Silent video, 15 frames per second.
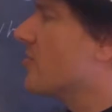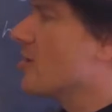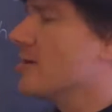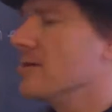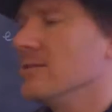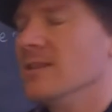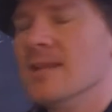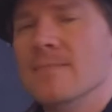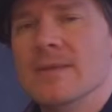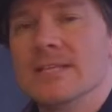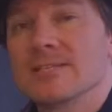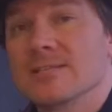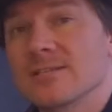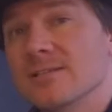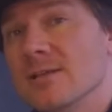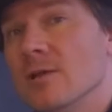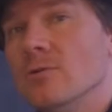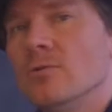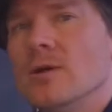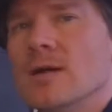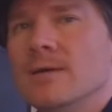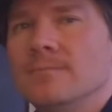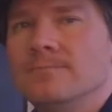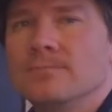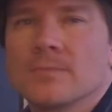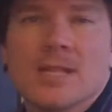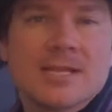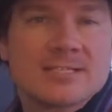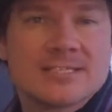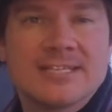with our limits. So,
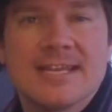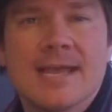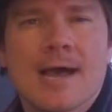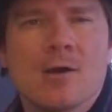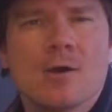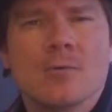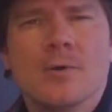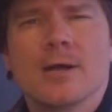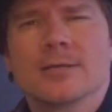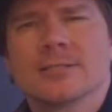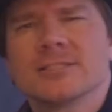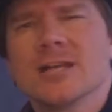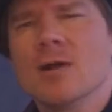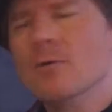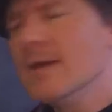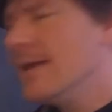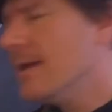let's see how it works, shall